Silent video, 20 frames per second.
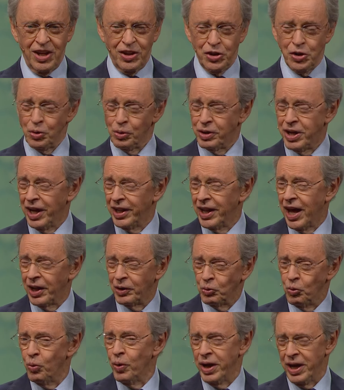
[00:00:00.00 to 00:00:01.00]
You cannot
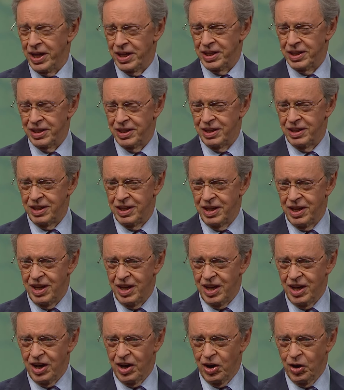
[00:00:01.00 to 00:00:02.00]
win
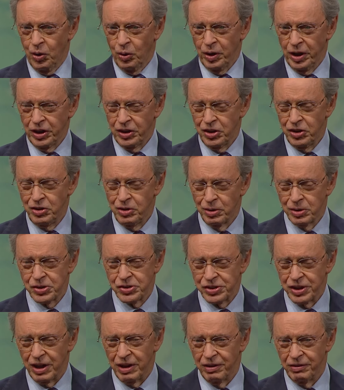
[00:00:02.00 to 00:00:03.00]
holding to
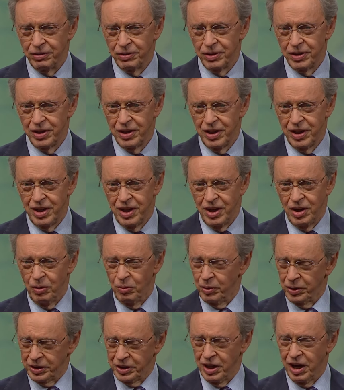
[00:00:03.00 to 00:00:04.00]
yourself
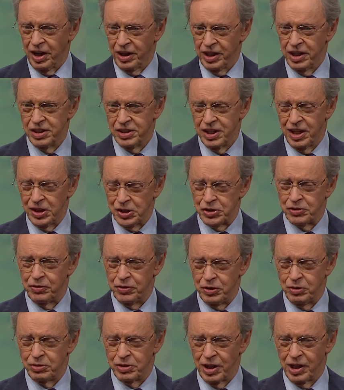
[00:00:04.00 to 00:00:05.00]
what God intends for
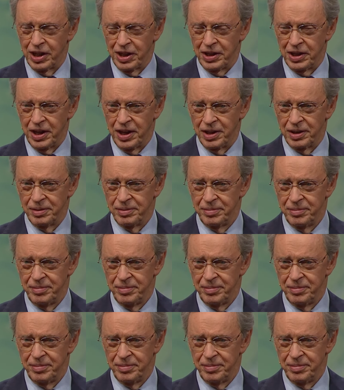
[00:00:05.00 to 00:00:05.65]
you to lay down.